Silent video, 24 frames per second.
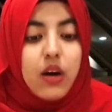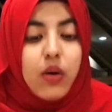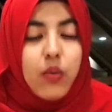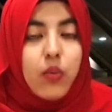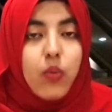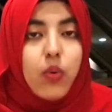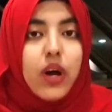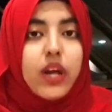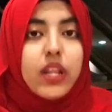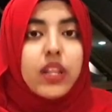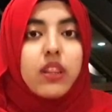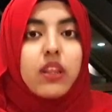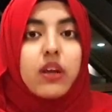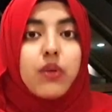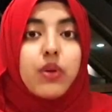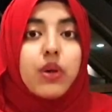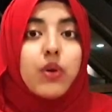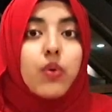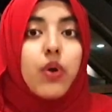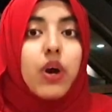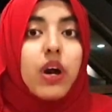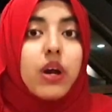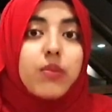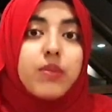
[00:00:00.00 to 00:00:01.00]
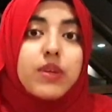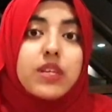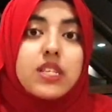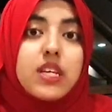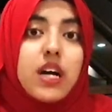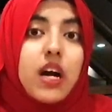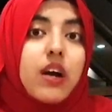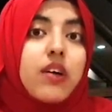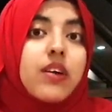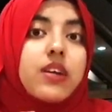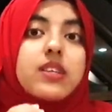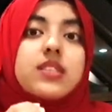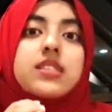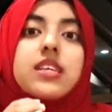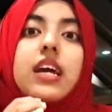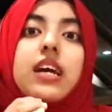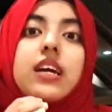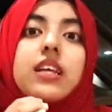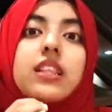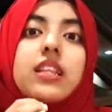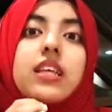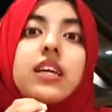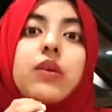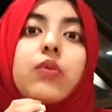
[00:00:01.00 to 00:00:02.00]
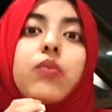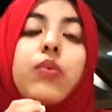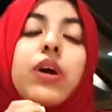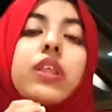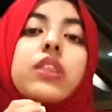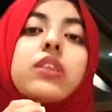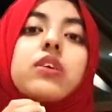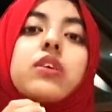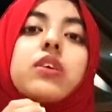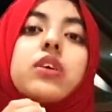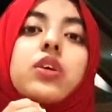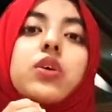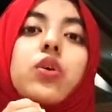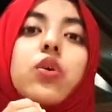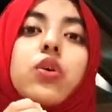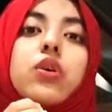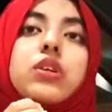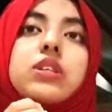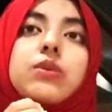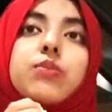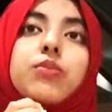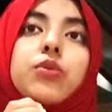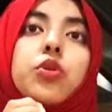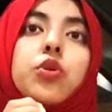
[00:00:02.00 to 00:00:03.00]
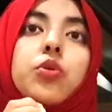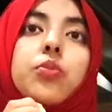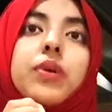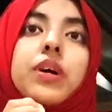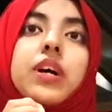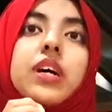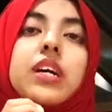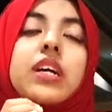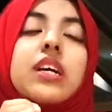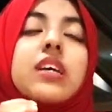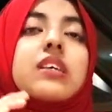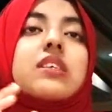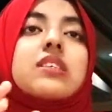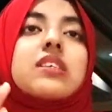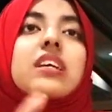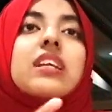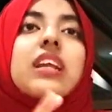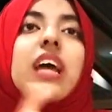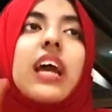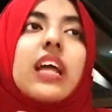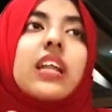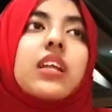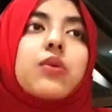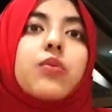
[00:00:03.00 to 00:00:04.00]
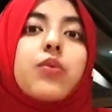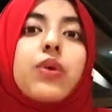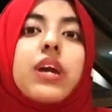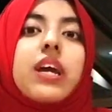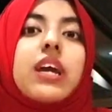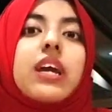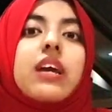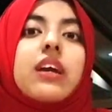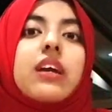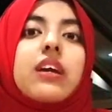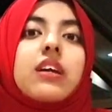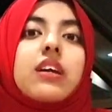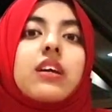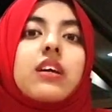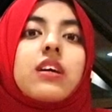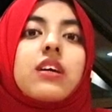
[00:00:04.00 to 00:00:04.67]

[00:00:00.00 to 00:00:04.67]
what the requirements are exactly, whether your diploma is in any way